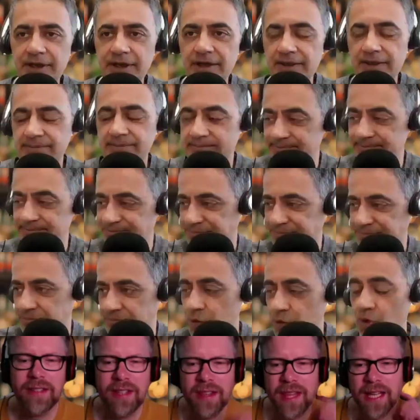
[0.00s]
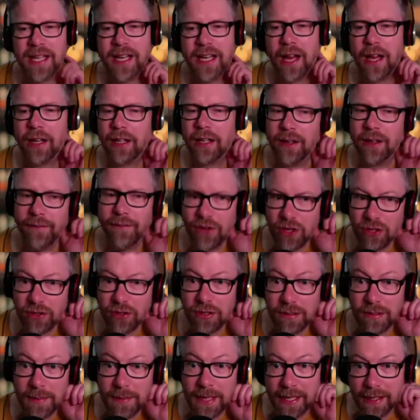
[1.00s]
No, that's the thing that
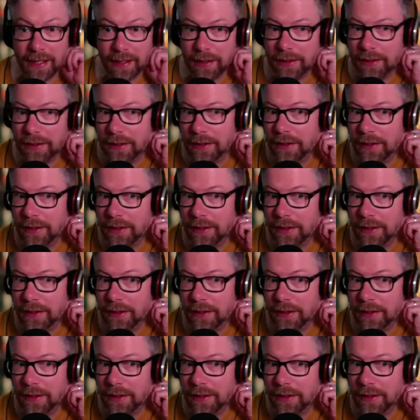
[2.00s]
confuses me.